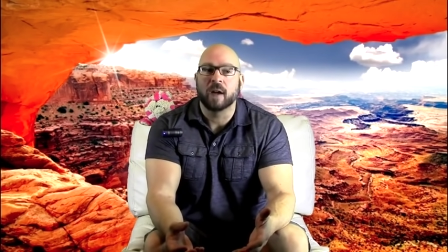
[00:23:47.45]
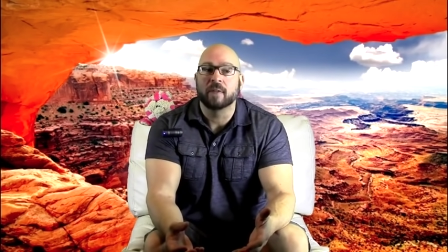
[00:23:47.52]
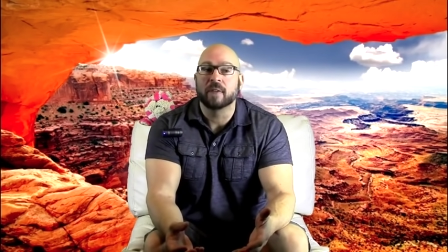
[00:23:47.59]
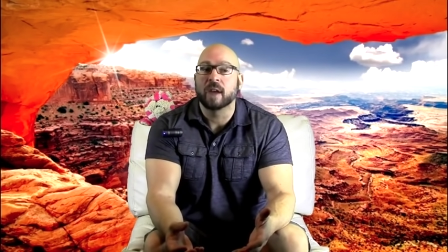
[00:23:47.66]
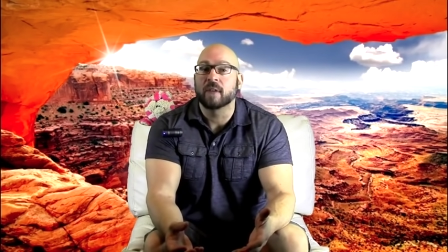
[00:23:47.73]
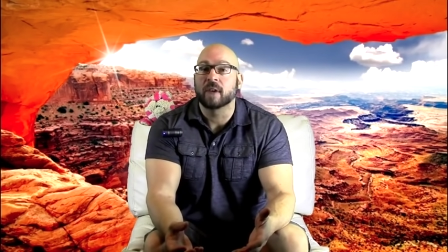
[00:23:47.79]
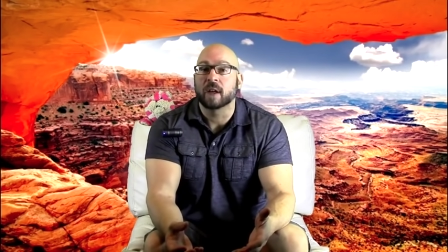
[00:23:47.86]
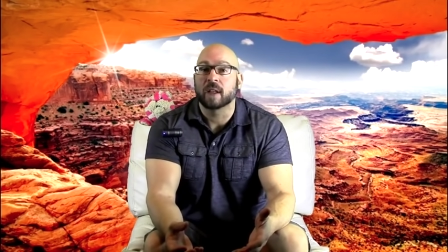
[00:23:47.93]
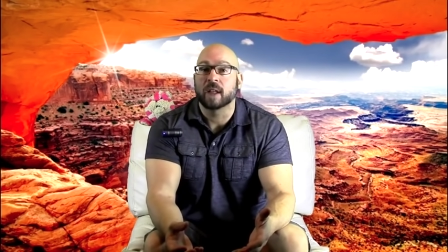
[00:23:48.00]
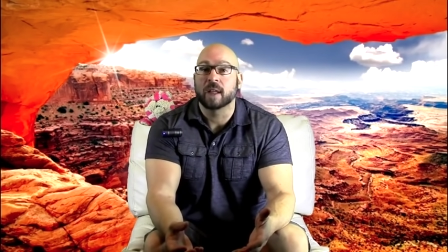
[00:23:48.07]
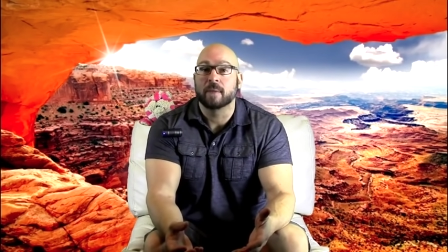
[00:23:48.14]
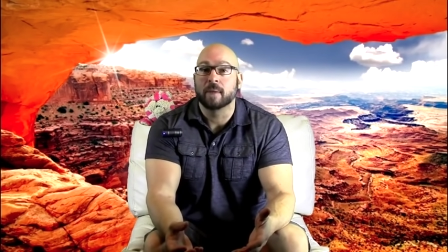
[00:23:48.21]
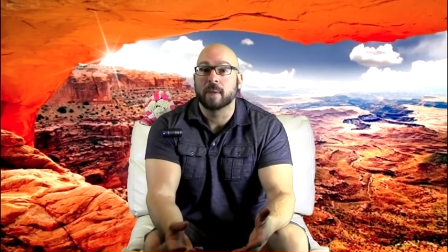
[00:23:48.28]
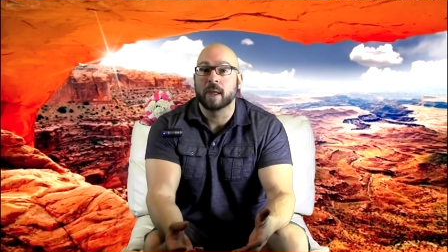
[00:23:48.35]
I've never
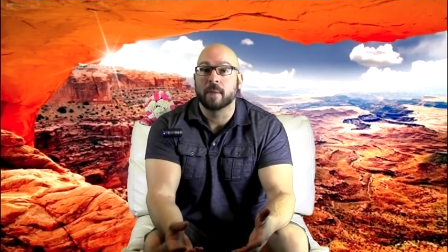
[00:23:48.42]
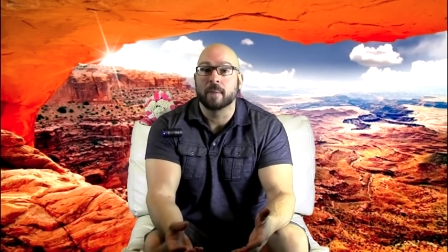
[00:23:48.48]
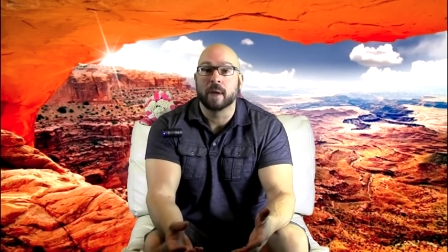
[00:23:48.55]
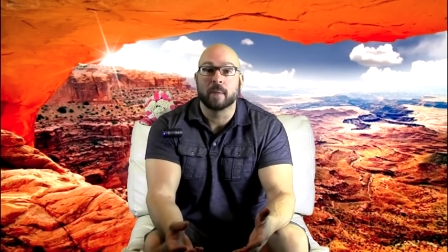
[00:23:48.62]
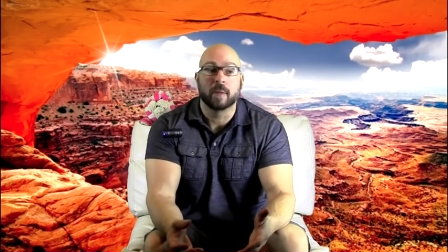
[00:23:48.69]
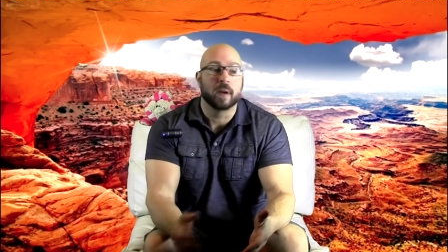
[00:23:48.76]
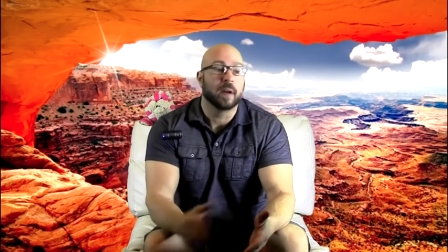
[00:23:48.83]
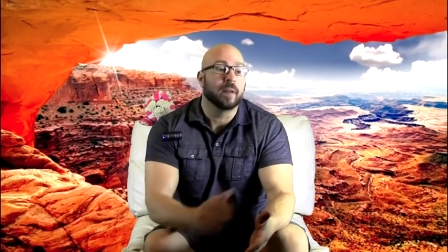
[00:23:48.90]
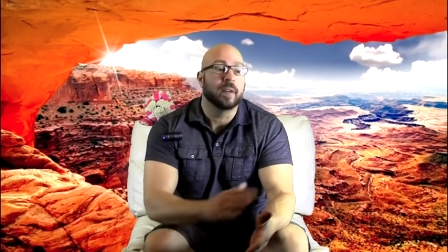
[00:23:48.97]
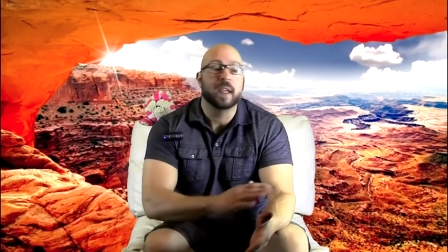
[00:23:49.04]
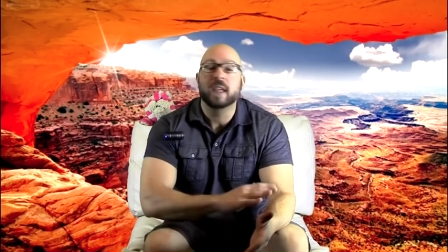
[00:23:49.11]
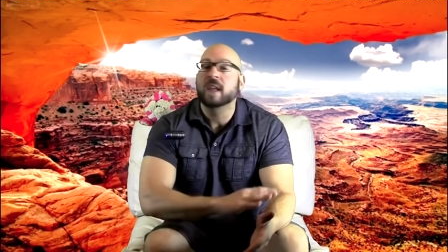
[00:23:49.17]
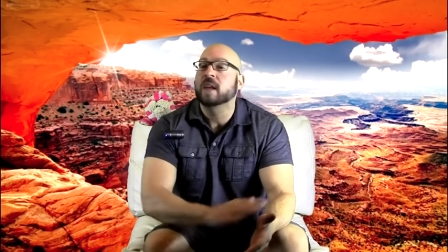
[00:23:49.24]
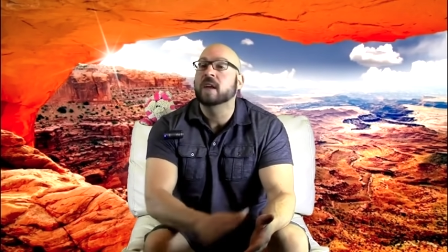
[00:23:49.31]
claimed to be a member
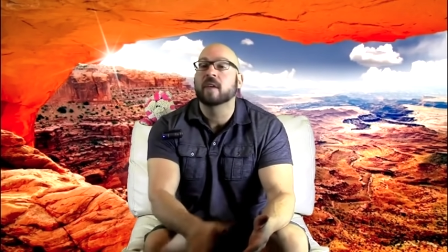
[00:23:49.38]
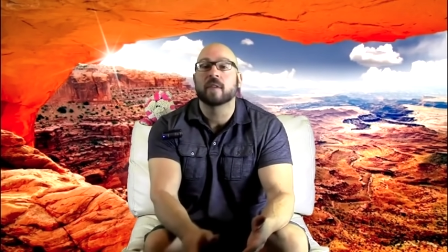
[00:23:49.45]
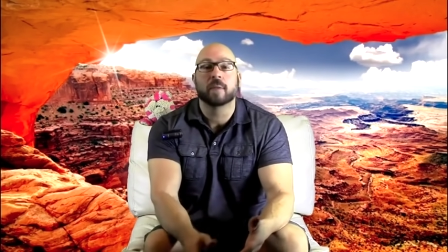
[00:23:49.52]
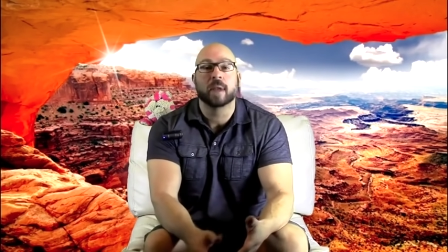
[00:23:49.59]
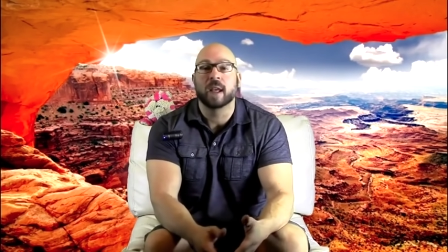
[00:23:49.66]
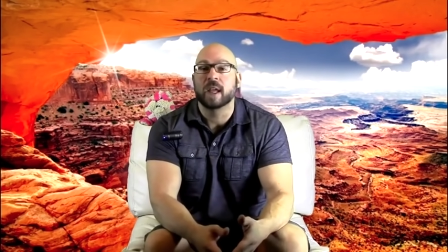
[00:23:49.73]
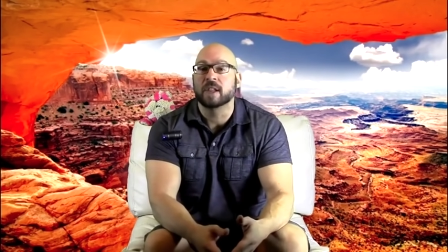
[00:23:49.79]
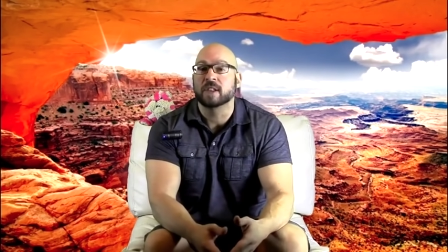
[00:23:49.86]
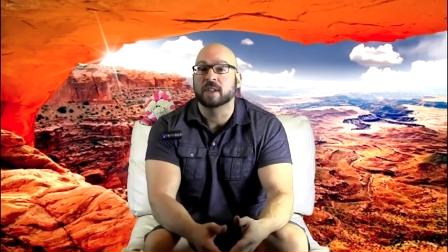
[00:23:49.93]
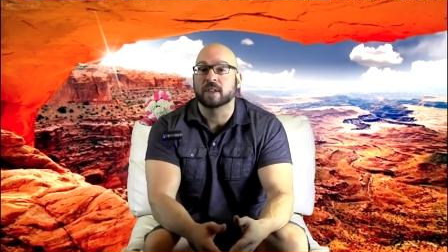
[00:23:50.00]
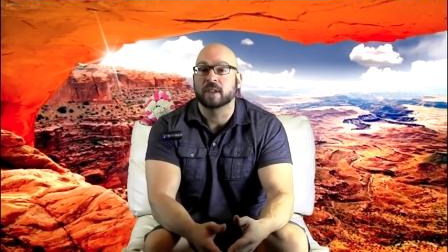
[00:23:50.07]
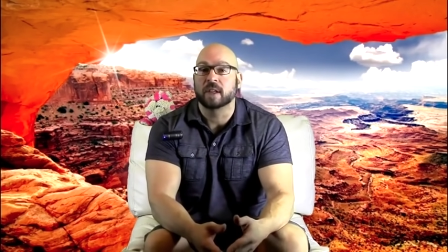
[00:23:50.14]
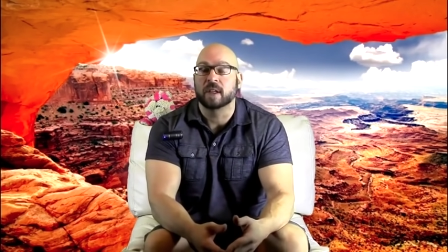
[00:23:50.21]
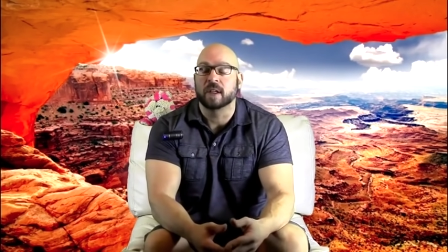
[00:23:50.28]
of any government
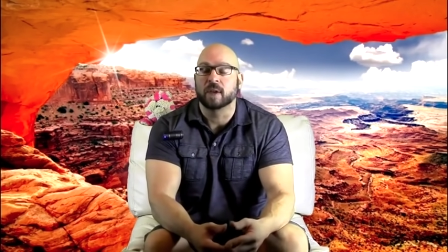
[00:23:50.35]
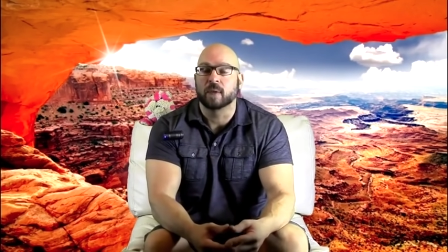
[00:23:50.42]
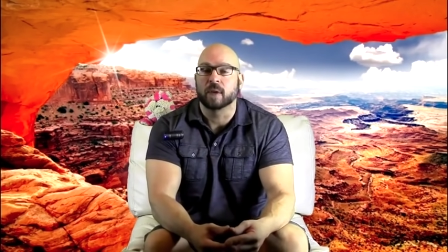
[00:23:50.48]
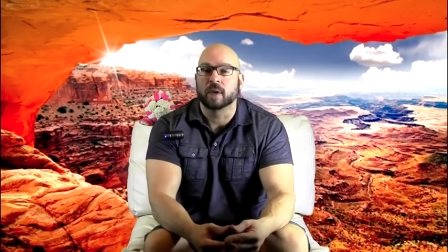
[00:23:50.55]
agency anywhere